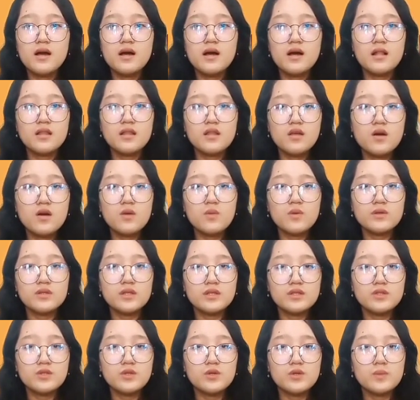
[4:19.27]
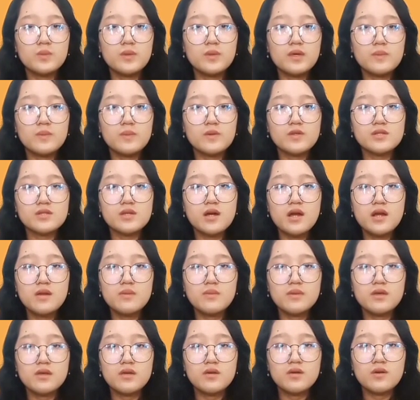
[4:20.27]
along with the New People's
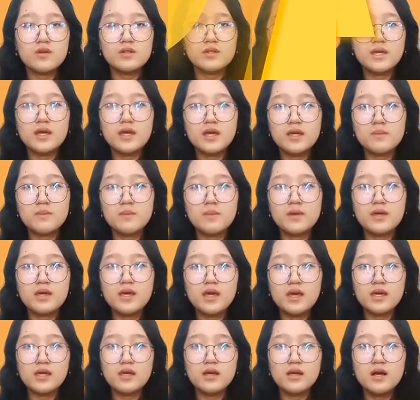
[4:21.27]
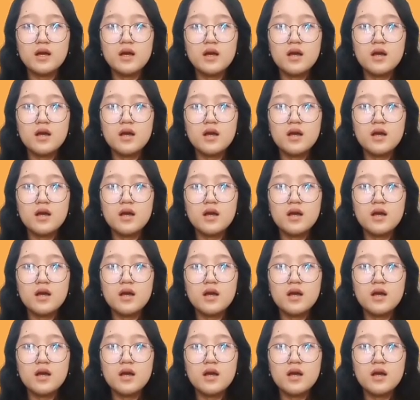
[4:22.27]
Army, or the PPA,